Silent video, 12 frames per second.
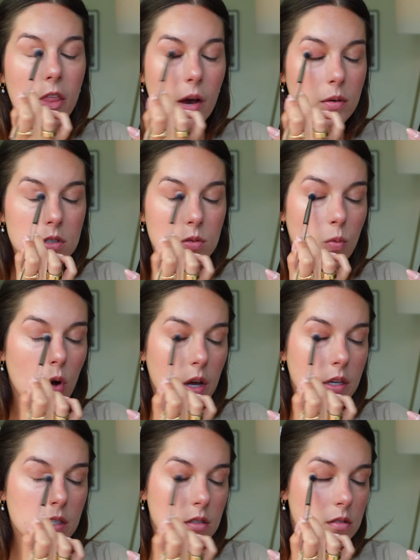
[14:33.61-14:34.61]
That was
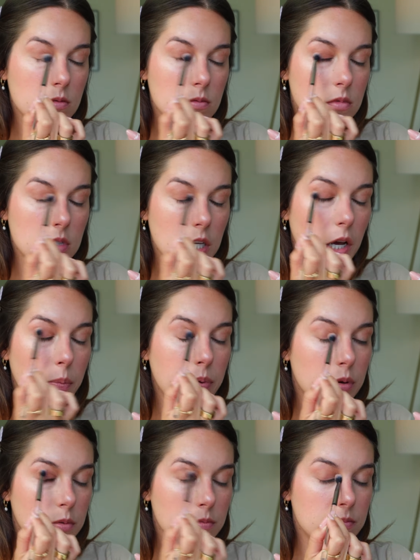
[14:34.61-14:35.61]
one dip
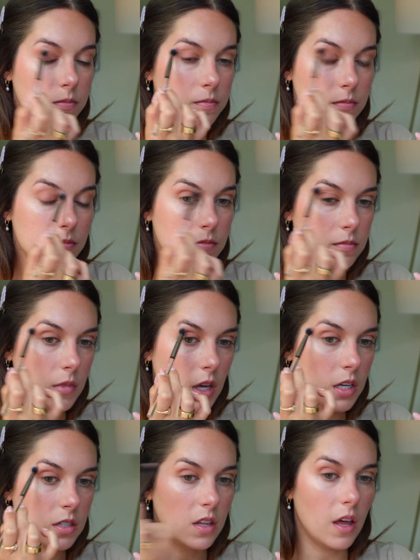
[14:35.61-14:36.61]

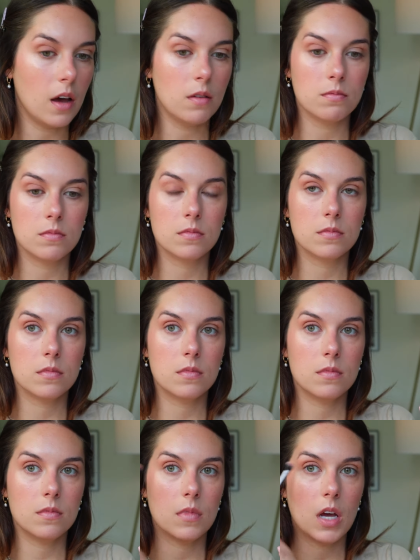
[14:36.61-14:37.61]
into that,
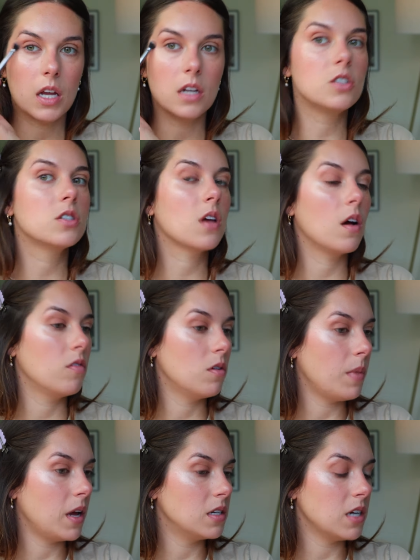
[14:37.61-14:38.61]
and it just covered
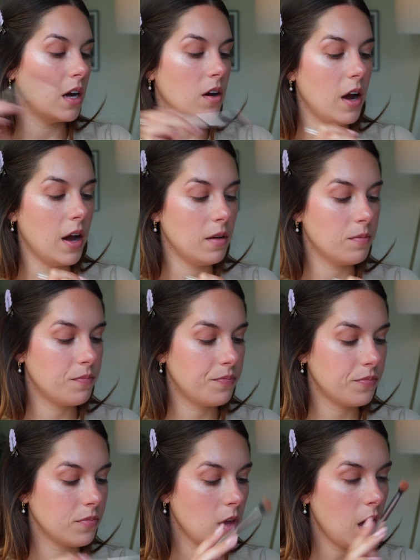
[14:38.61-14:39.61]
my entire eye.
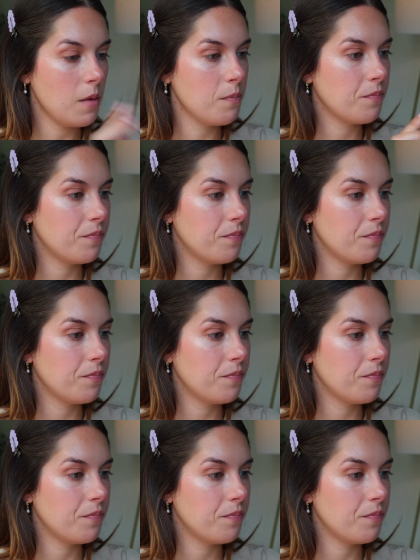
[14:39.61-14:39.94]
Okay.